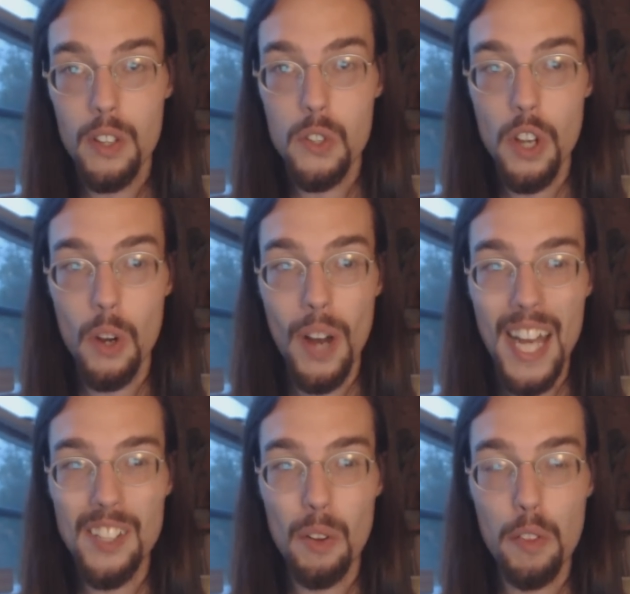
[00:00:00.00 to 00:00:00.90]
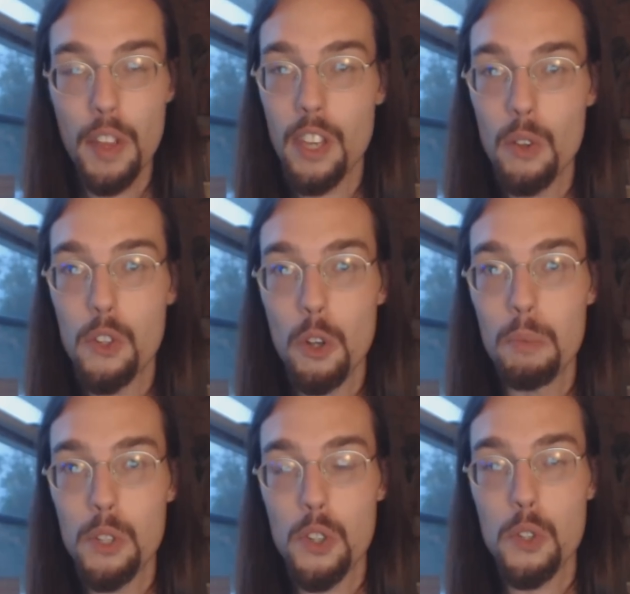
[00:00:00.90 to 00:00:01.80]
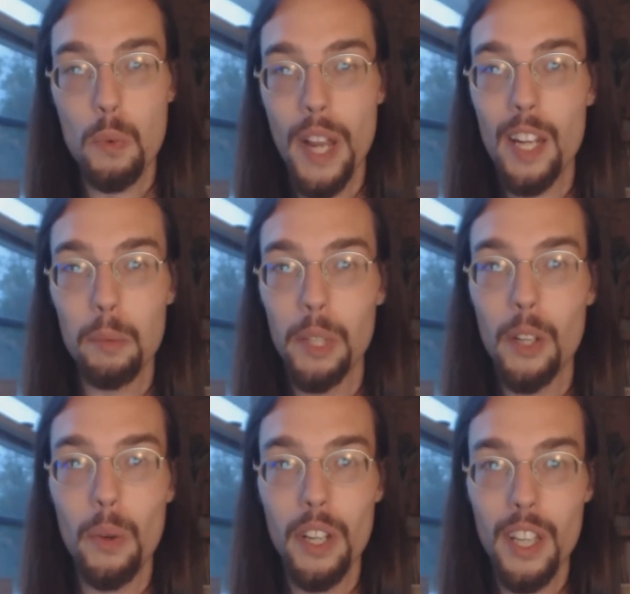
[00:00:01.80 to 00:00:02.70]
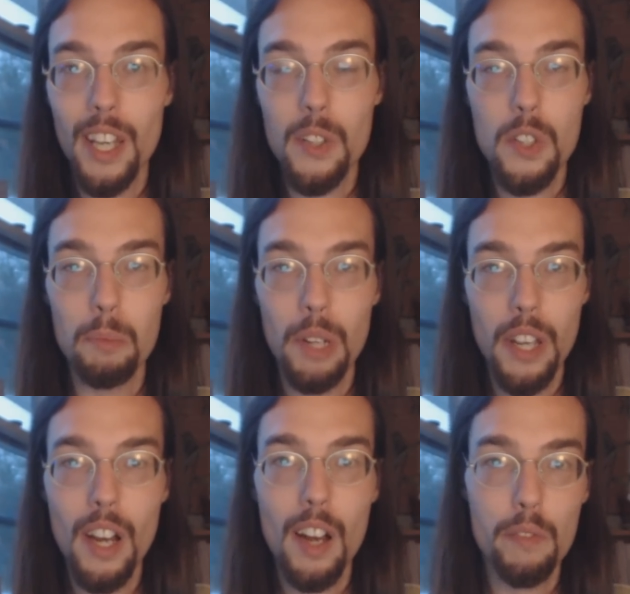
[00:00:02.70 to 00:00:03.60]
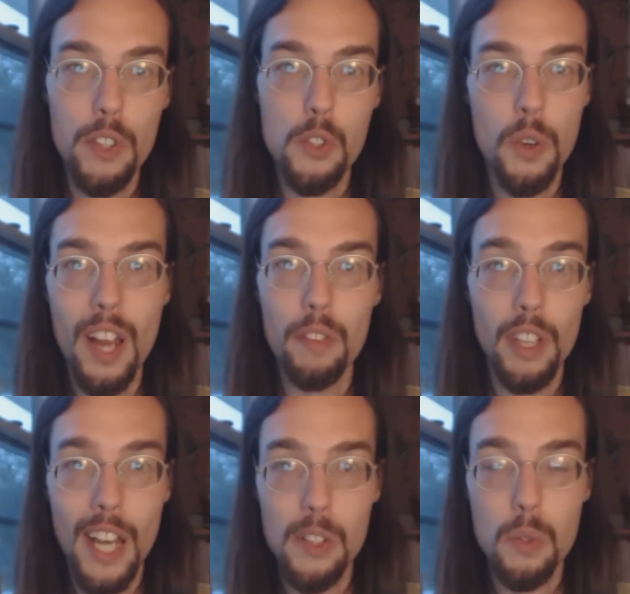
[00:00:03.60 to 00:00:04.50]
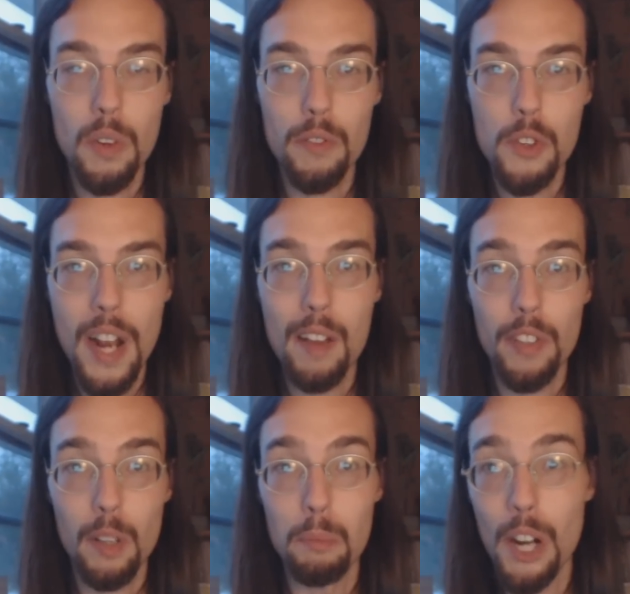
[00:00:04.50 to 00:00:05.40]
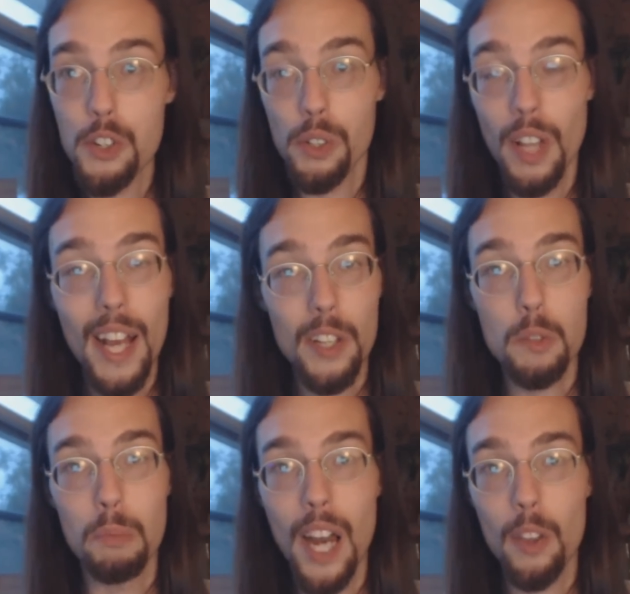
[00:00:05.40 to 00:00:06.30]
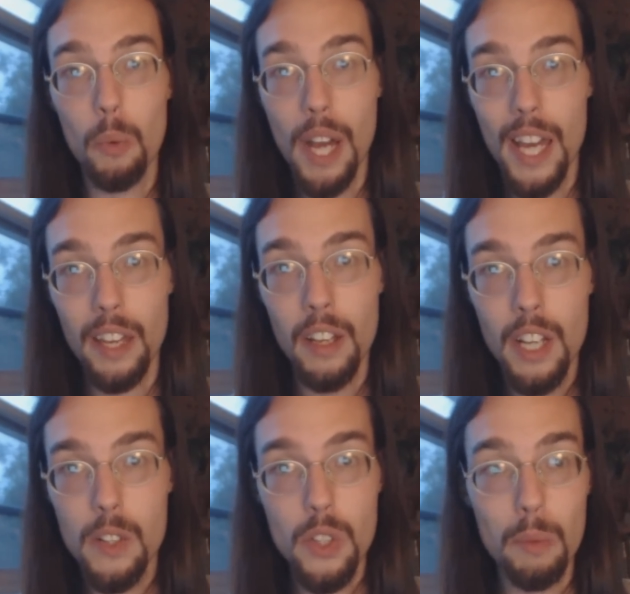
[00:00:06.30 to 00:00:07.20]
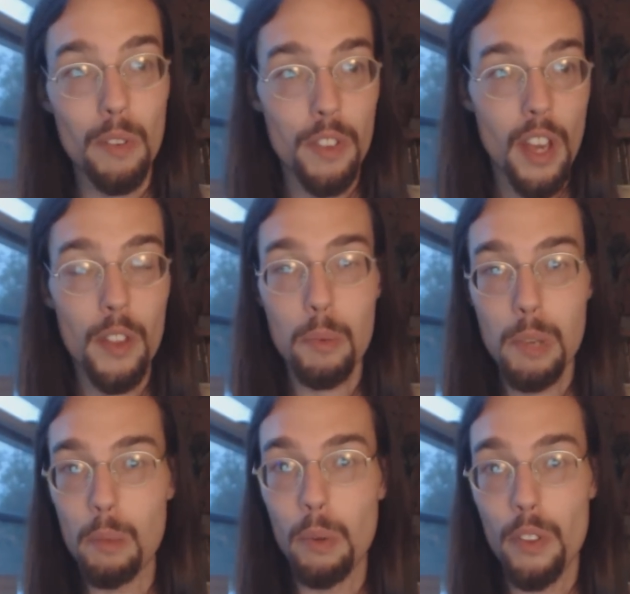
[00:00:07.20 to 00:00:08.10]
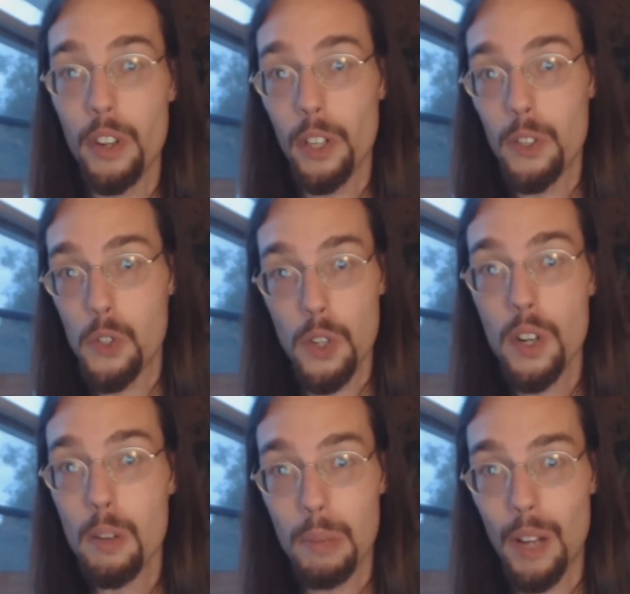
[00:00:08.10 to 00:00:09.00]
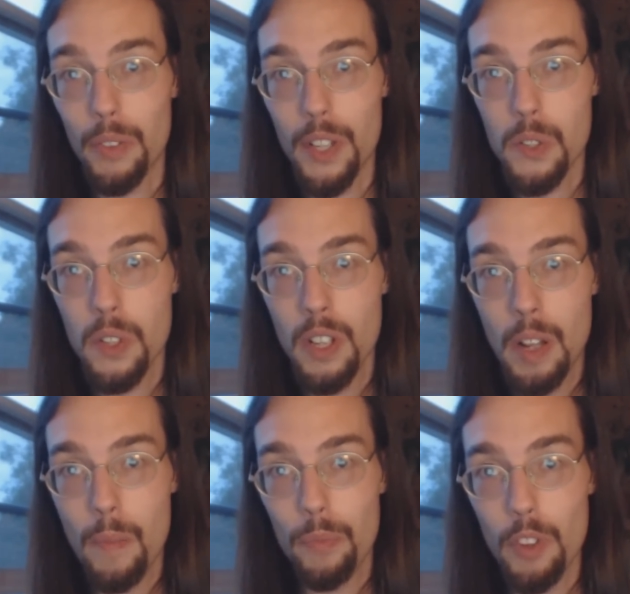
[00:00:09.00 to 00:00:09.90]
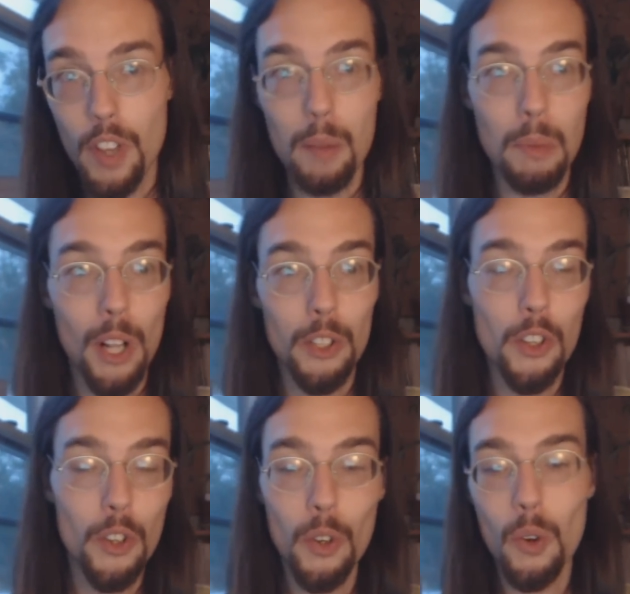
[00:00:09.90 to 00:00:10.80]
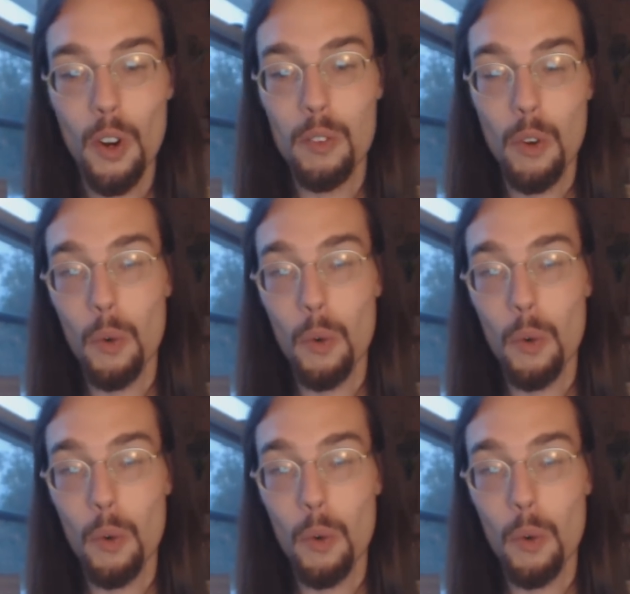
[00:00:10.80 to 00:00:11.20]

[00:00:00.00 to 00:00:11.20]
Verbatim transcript: So I don't think YouTube is just randomly going to kick somebody off that's driving that sort of traffic, much less, by the way, some of the other people that are concerned about this You've got Molyneux or,